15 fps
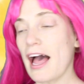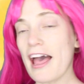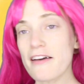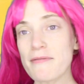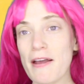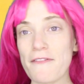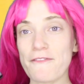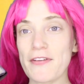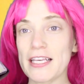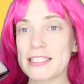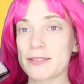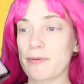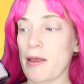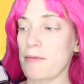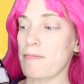I have my
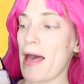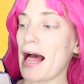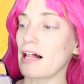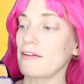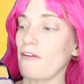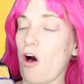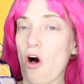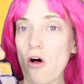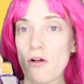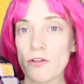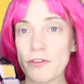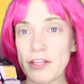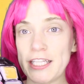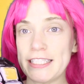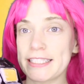face paint palette of
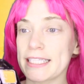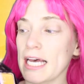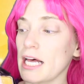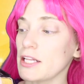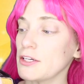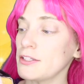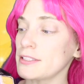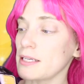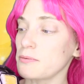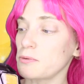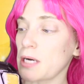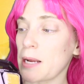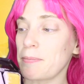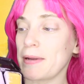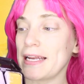all these colors. I'm
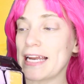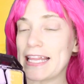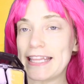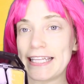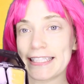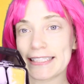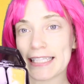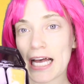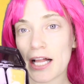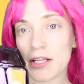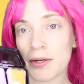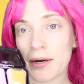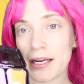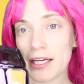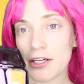grabbing this color
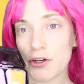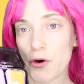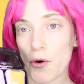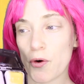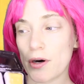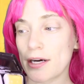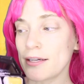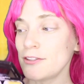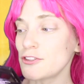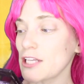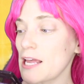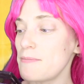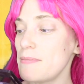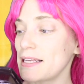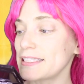right here in orange.
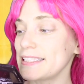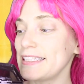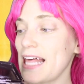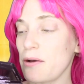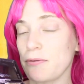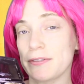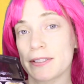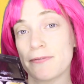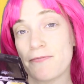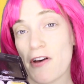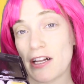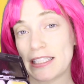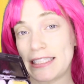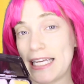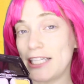I'm mixing that with some
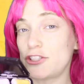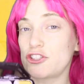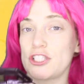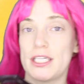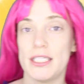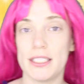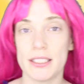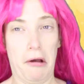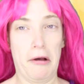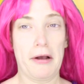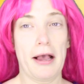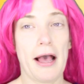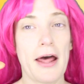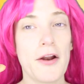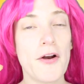foundation.
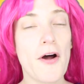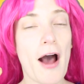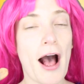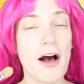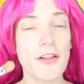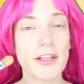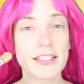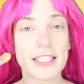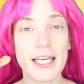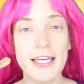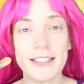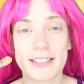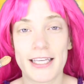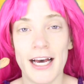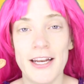Okay, I don't know how this
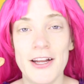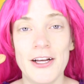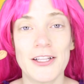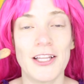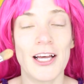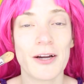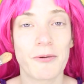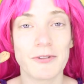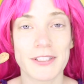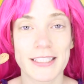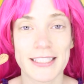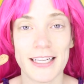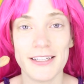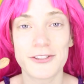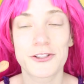is gonna look. We're
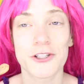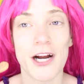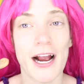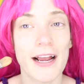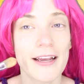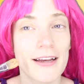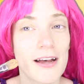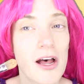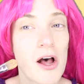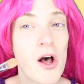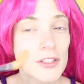just gonna try it.